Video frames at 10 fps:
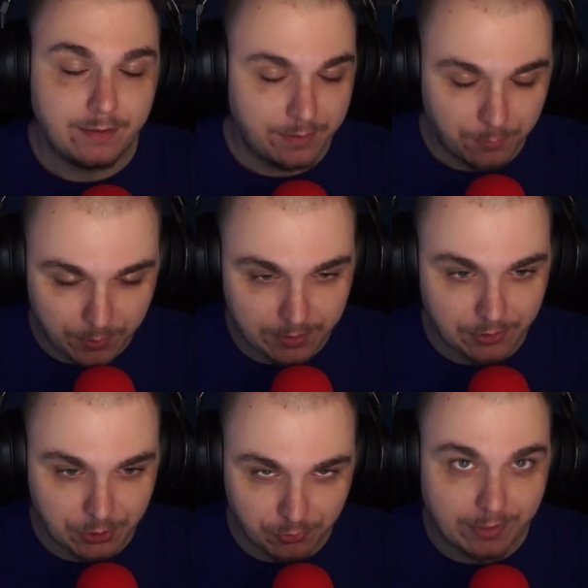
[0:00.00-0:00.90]
What a
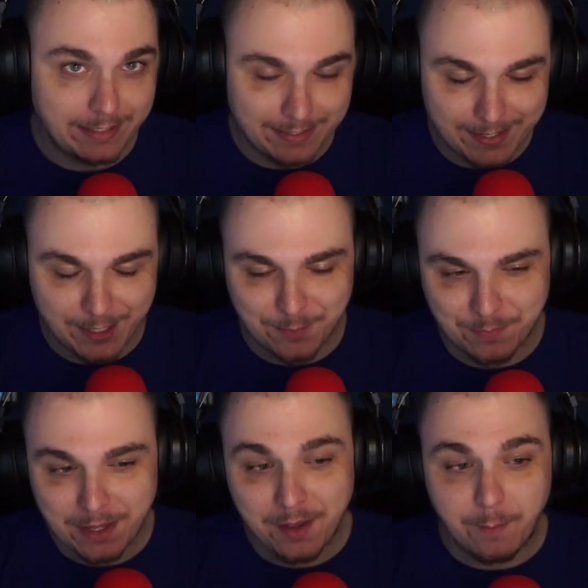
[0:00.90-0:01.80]
great name.
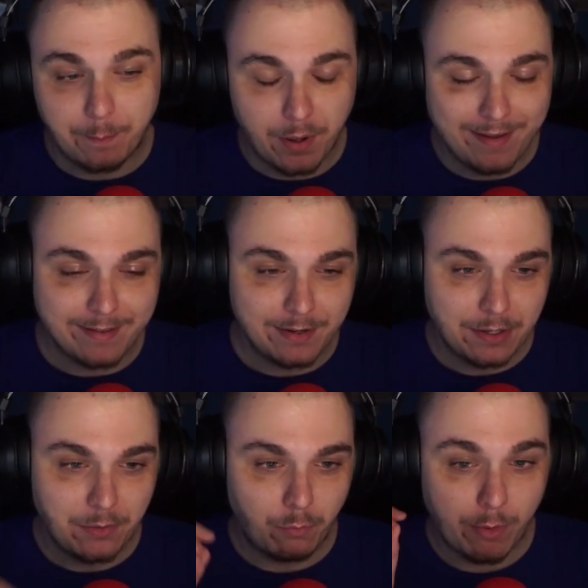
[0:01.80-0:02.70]
But
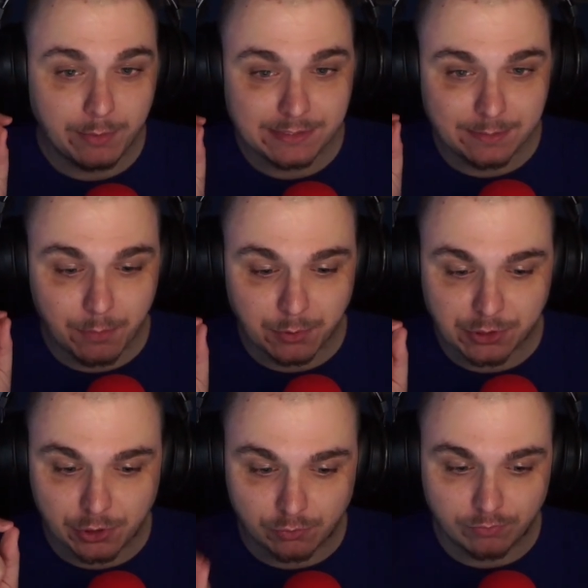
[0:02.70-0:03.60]
what was the most
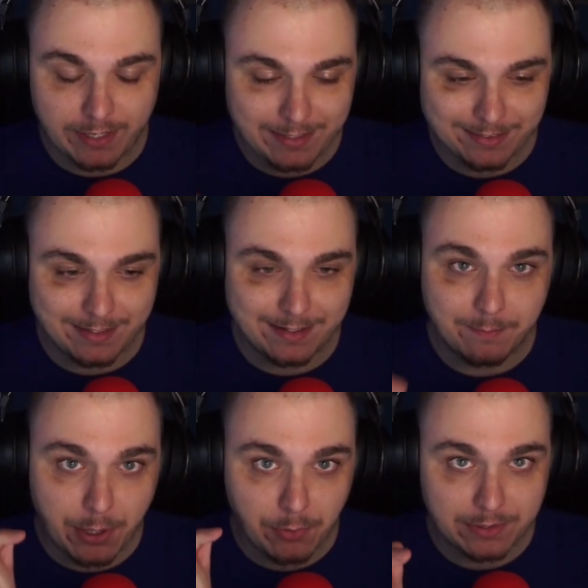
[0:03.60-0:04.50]
great thing
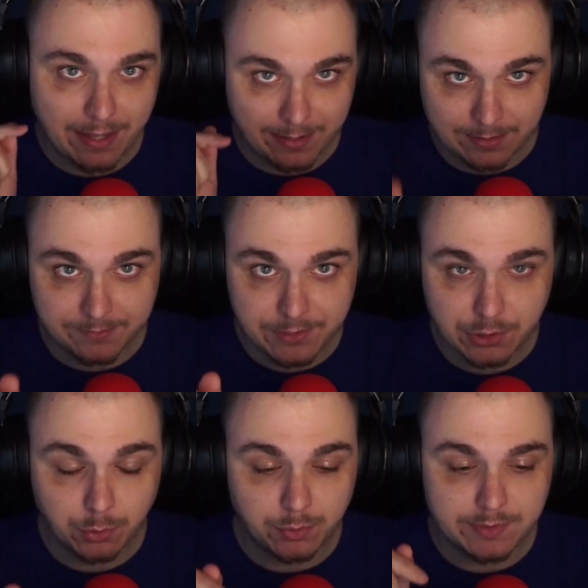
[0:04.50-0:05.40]
about that
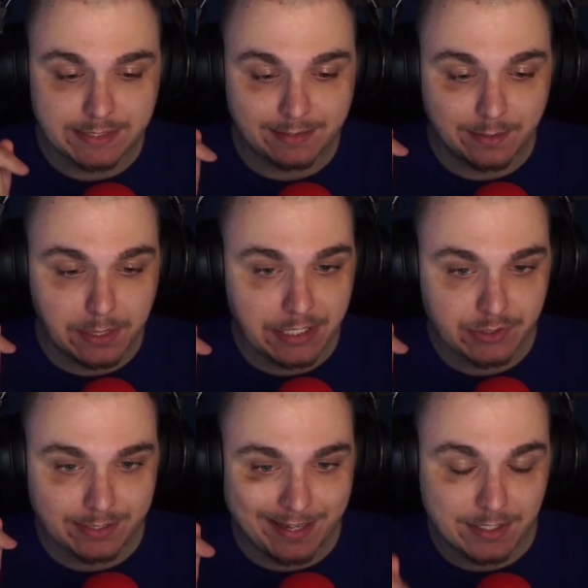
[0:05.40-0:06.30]
individual was that they were
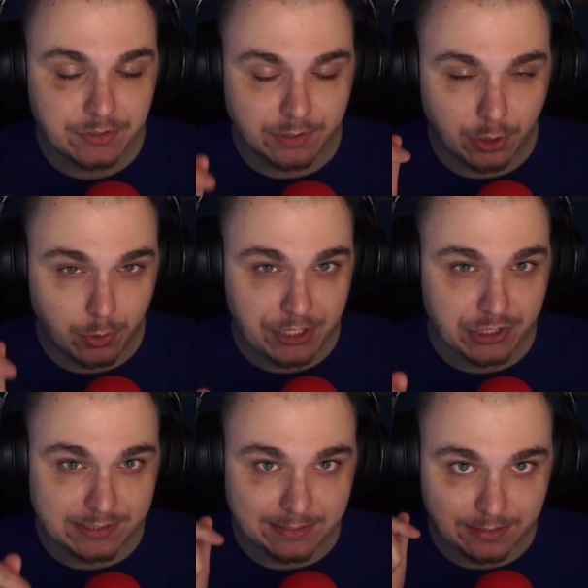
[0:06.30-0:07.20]
actually answering
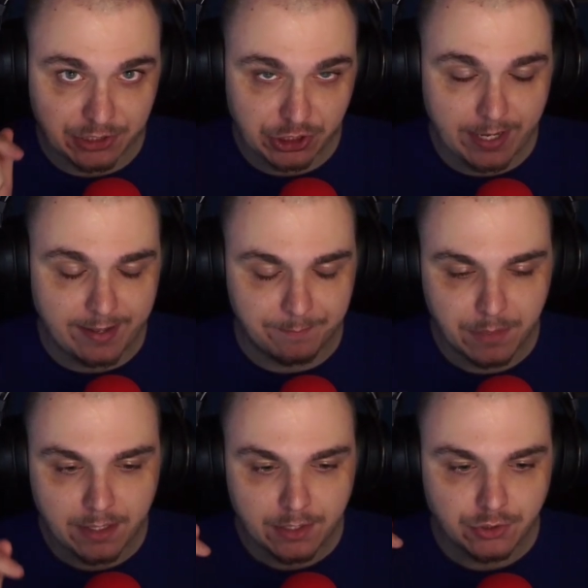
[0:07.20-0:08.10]
questions in the chat.
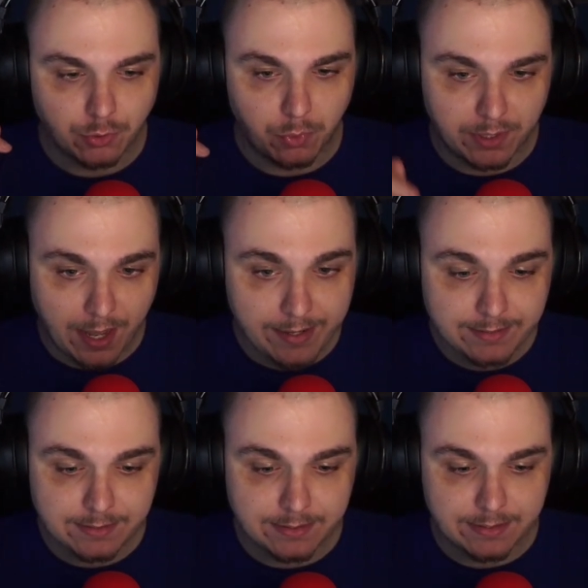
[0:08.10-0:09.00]
So what I
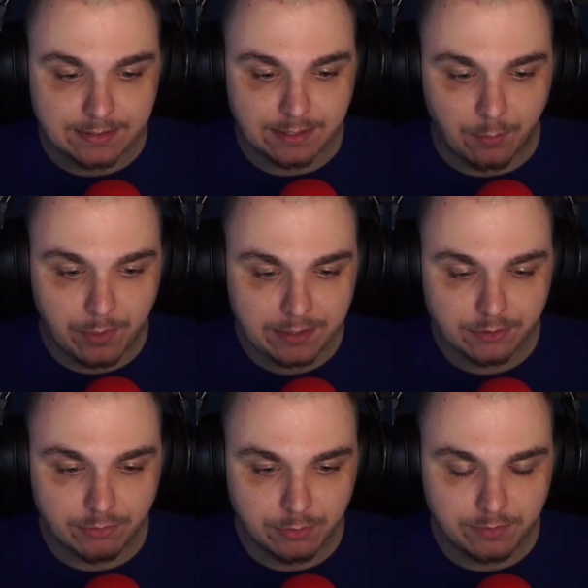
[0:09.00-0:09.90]
did is I went
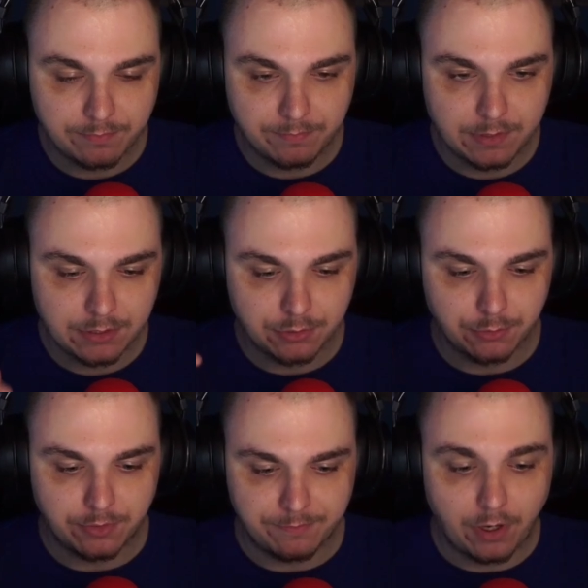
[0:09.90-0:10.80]
through the
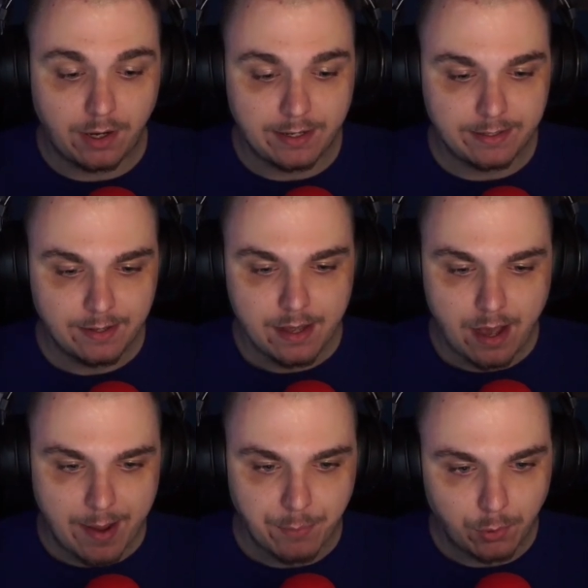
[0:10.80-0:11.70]
VOD.
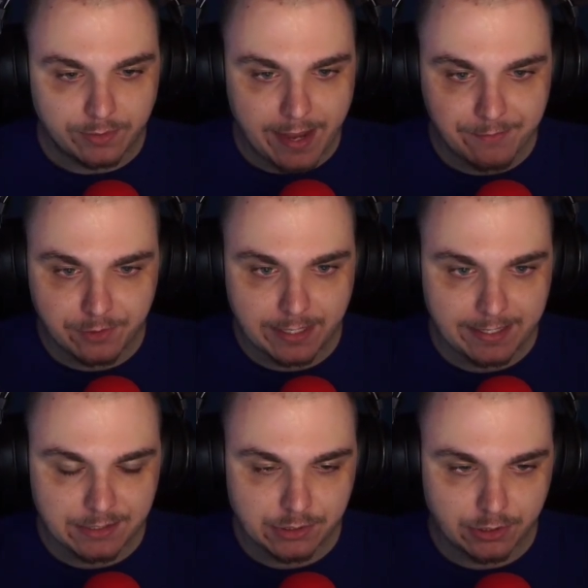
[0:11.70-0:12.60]
I pulled every
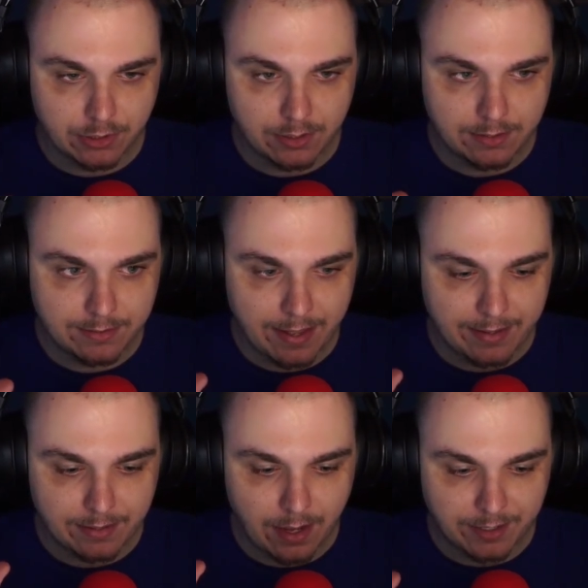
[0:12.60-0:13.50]
answer that
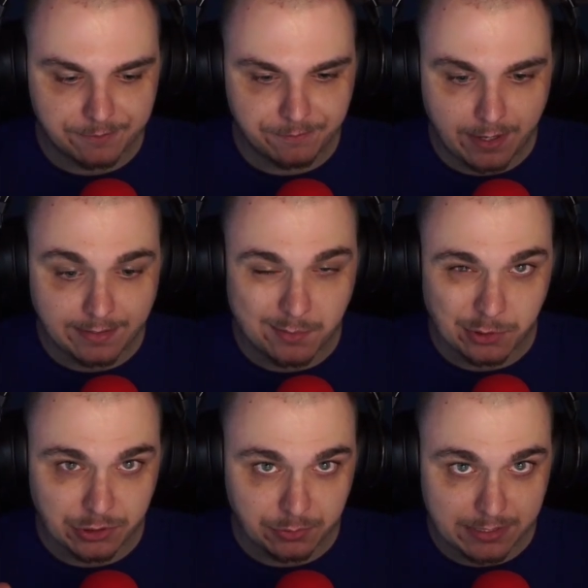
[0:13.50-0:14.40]
I could find that was
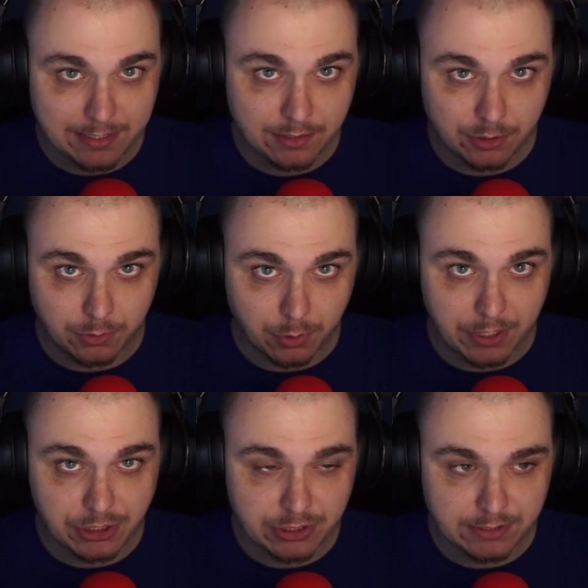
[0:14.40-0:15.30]
unique to a
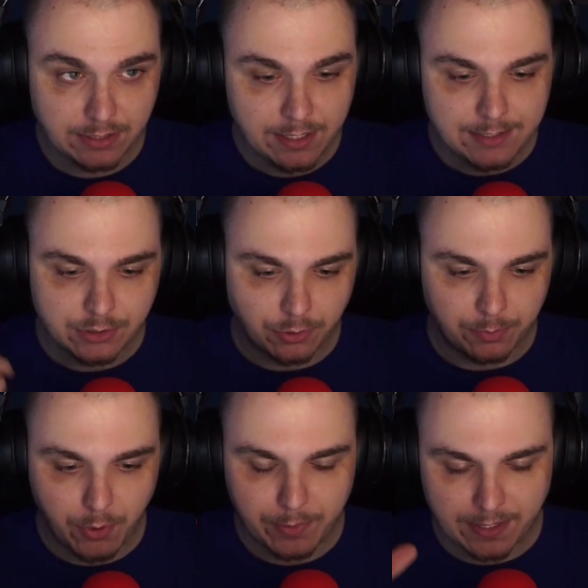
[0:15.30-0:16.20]
question. So the
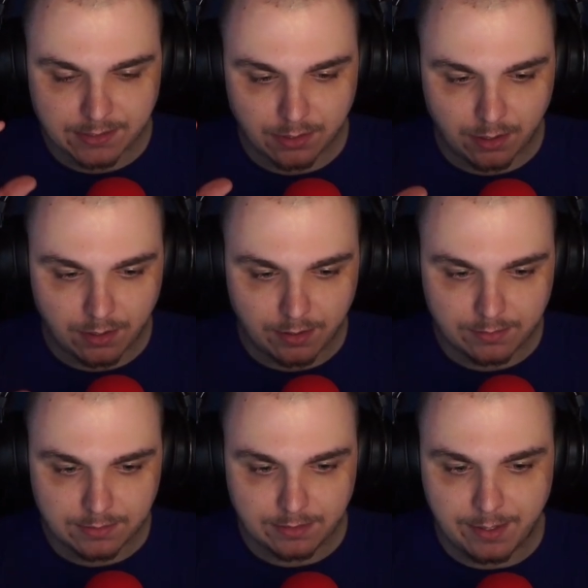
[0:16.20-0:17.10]
moment I saw
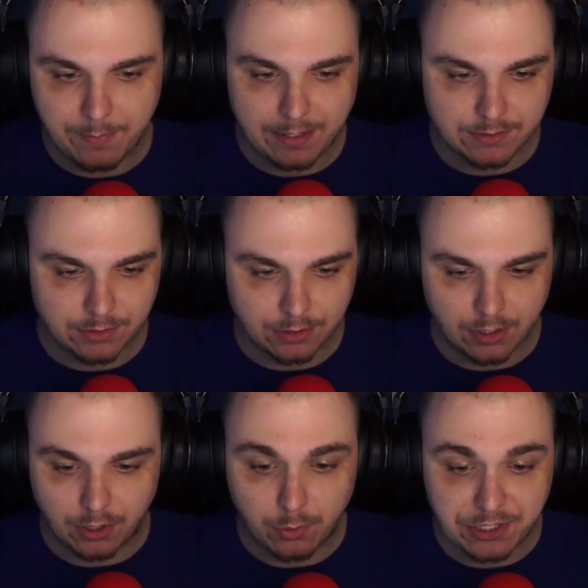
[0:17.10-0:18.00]
him answer a
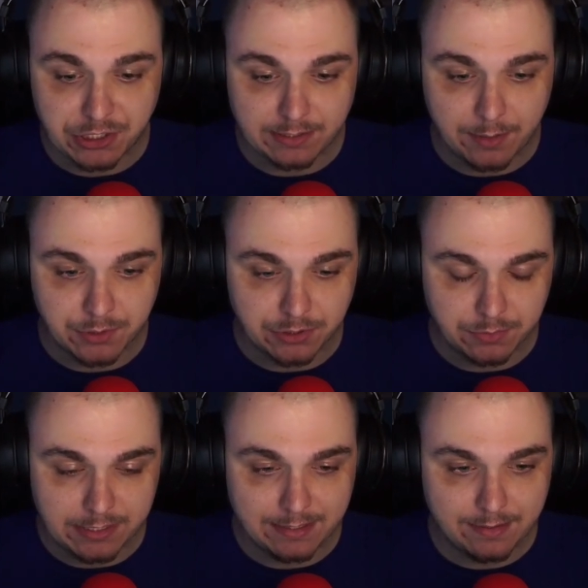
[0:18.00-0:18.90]
question that was
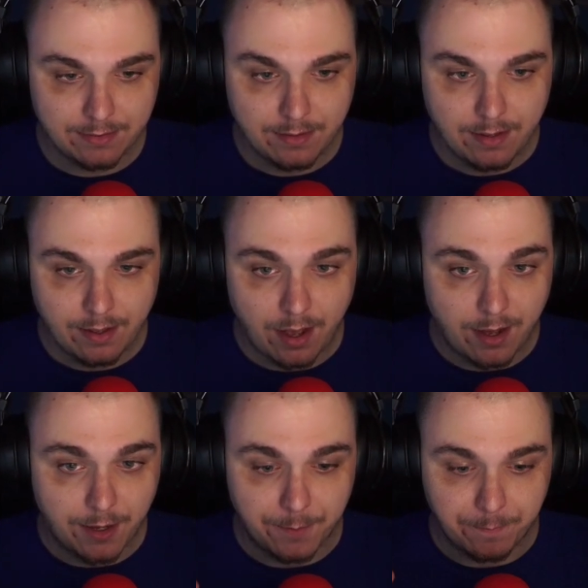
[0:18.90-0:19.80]
unique,
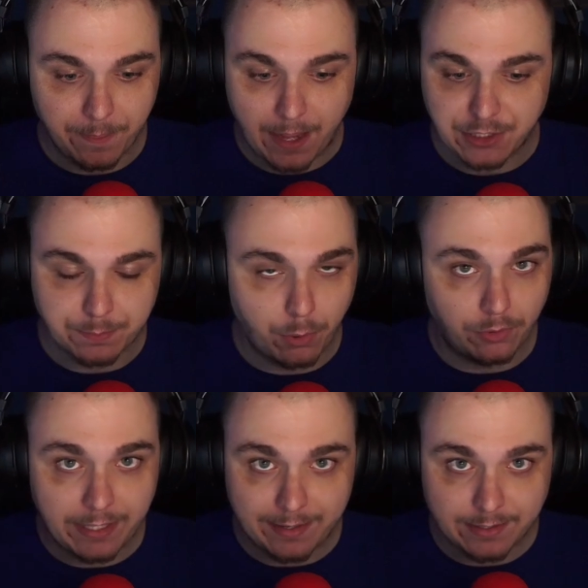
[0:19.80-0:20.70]
I just pulled
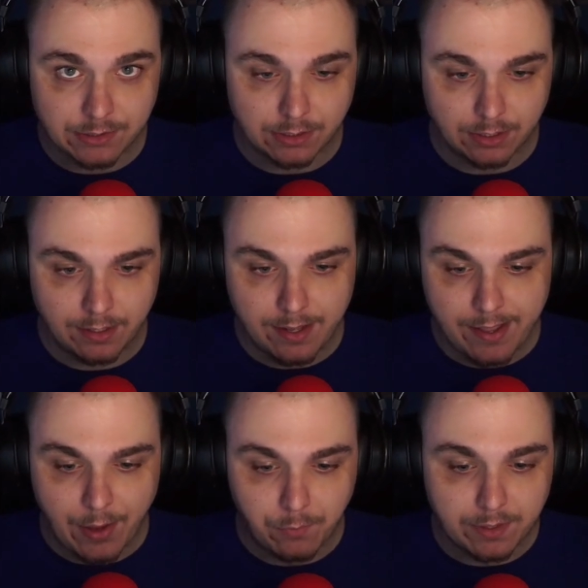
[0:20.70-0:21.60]
that answer.
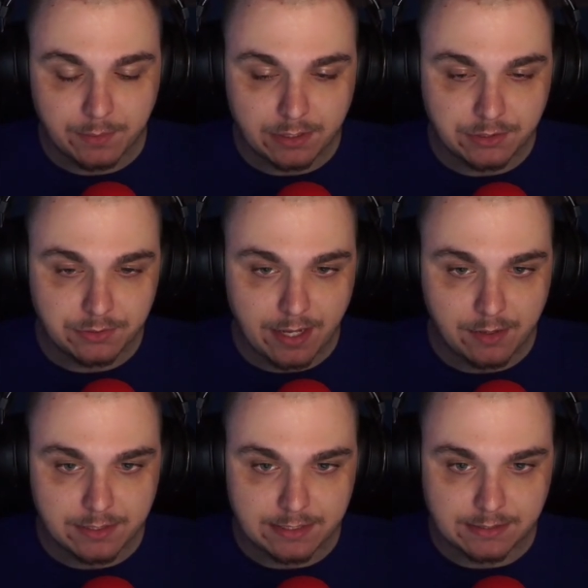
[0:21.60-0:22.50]
And what I'm going to do now
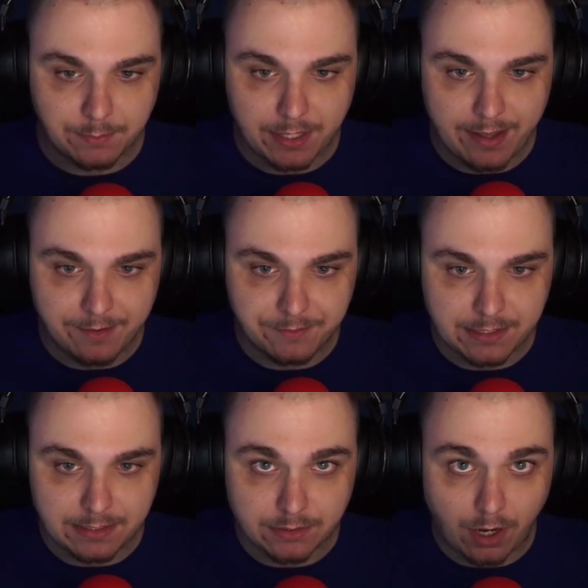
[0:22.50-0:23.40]
is I'm going to have
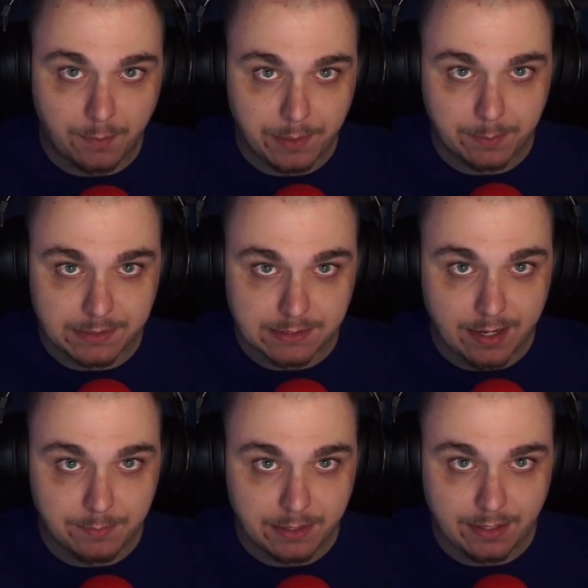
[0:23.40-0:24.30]
the topic beside
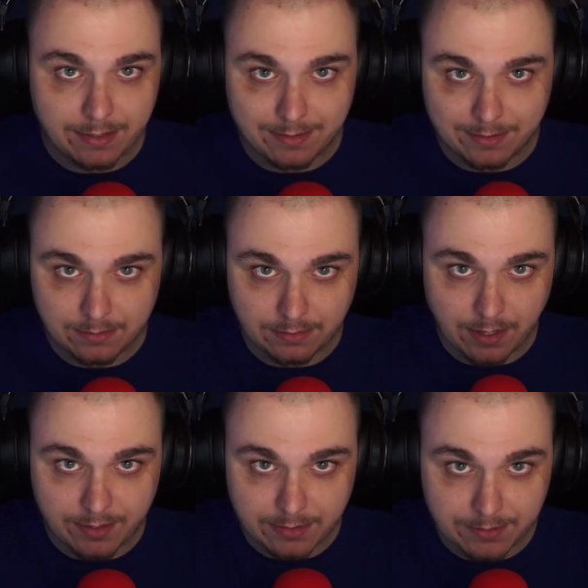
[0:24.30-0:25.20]
me and then
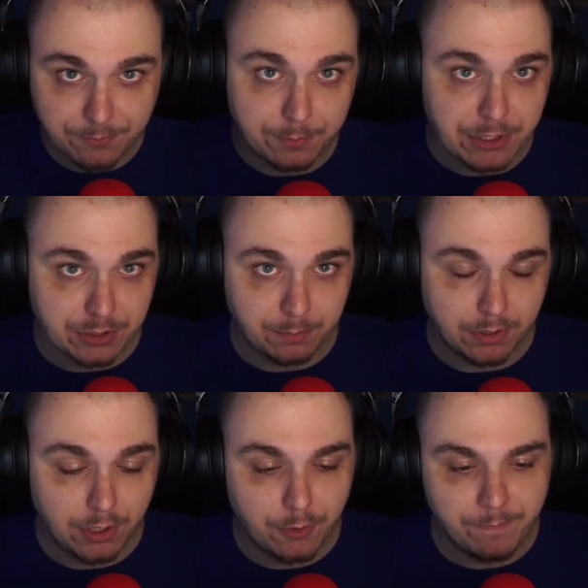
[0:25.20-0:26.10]
kind of the information
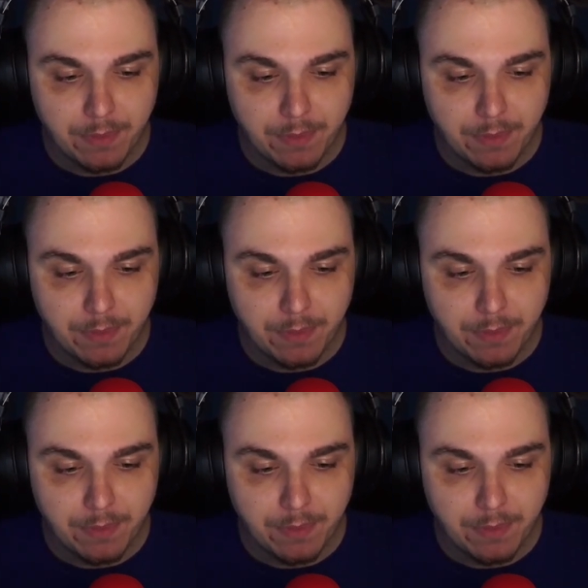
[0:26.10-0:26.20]
below.